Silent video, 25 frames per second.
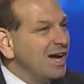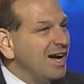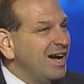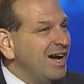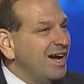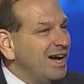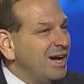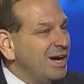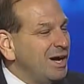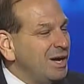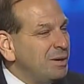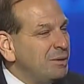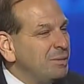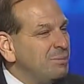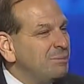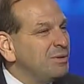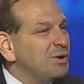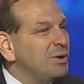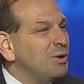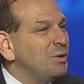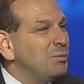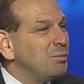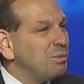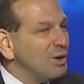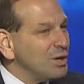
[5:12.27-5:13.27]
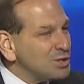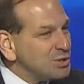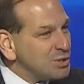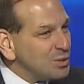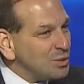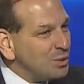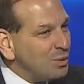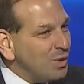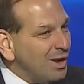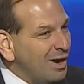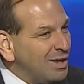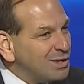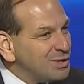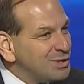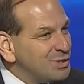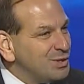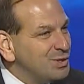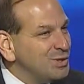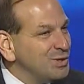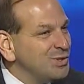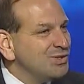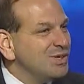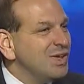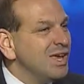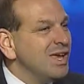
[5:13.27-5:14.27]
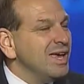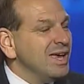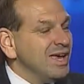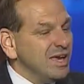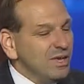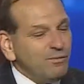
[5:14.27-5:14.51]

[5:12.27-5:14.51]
pressure washers.